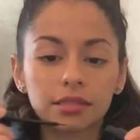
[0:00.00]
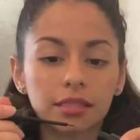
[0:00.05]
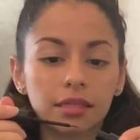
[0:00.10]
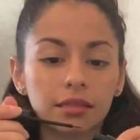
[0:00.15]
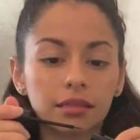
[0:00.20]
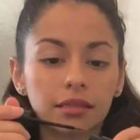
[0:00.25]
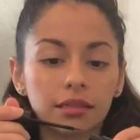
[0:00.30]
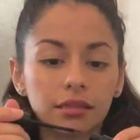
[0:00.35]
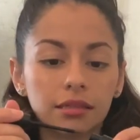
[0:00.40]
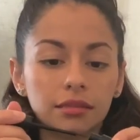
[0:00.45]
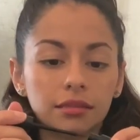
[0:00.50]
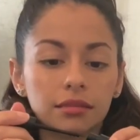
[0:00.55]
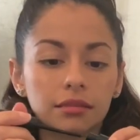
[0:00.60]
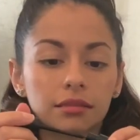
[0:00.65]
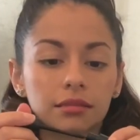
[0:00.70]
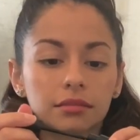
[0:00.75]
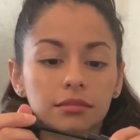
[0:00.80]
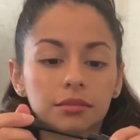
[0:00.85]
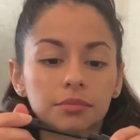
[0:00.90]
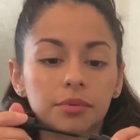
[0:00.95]
I think.
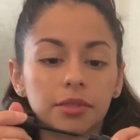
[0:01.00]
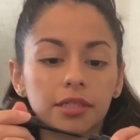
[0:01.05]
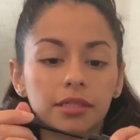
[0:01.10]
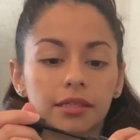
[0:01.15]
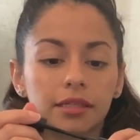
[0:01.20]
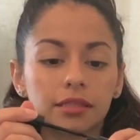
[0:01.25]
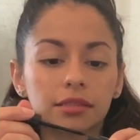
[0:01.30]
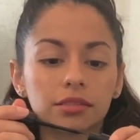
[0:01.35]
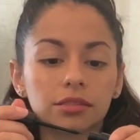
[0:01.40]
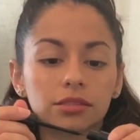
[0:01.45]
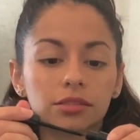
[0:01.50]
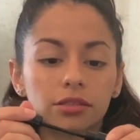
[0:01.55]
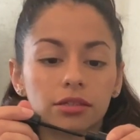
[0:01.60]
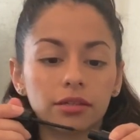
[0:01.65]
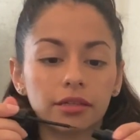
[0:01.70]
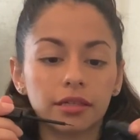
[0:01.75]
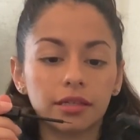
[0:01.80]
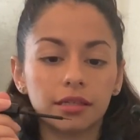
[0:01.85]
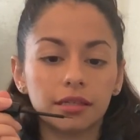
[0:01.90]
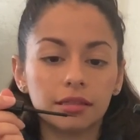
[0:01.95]
It's pretty like
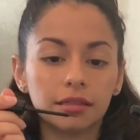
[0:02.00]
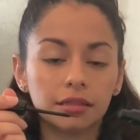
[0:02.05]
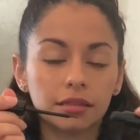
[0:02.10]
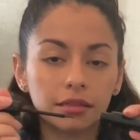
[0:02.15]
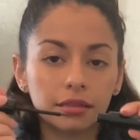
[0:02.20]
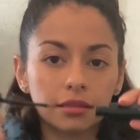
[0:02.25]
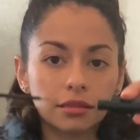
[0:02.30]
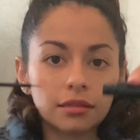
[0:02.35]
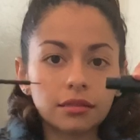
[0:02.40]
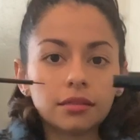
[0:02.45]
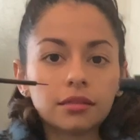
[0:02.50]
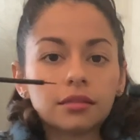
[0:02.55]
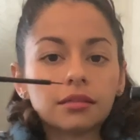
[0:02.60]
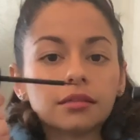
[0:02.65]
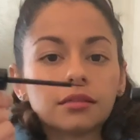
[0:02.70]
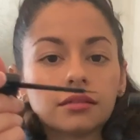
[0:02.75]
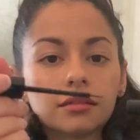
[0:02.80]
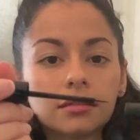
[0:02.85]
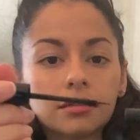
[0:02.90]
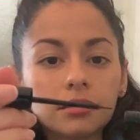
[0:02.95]
sturdy.
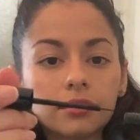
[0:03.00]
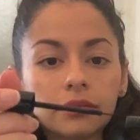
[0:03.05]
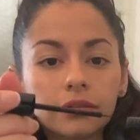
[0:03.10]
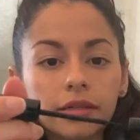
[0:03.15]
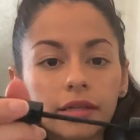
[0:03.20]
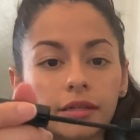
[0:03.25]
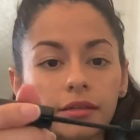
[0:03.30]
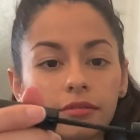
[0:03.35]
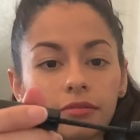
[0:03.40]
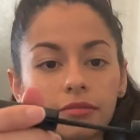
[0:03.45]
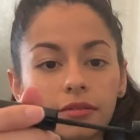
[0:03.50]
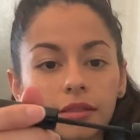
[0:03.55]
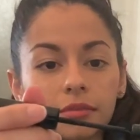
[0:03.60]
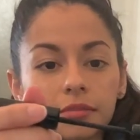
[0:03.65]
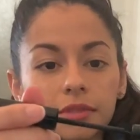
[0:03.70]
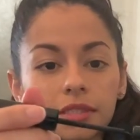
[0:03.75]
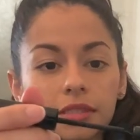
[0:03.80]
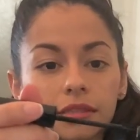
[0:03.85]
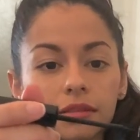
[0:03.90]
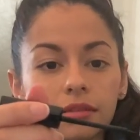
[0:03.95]
All right,
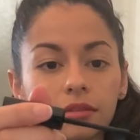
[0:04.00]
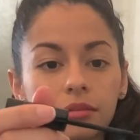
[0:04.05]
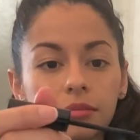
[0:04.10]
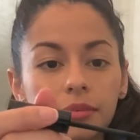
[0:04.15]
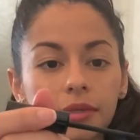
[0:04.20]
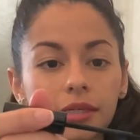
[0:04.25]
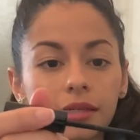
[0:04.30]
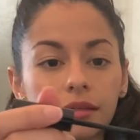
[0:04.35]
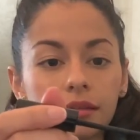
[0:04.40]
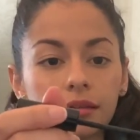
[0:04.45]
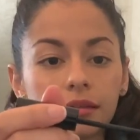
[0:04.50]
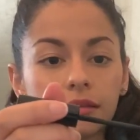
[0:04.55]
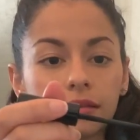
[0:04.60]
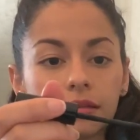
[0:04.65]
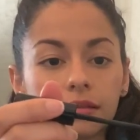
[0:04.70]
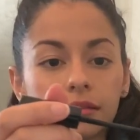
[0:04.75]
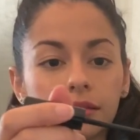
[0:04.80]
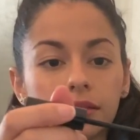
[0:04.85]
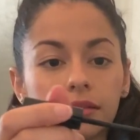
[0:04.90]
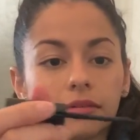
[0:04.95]
flimsy a little bit.
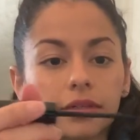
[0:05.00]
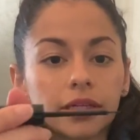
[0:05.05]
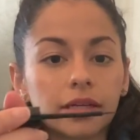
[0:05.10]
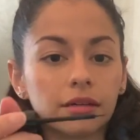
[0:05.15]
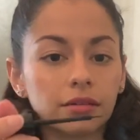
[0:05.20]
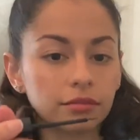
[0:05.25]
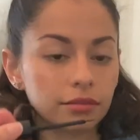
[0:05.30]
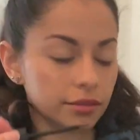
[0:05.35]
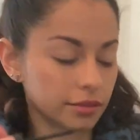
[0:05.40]
There we go.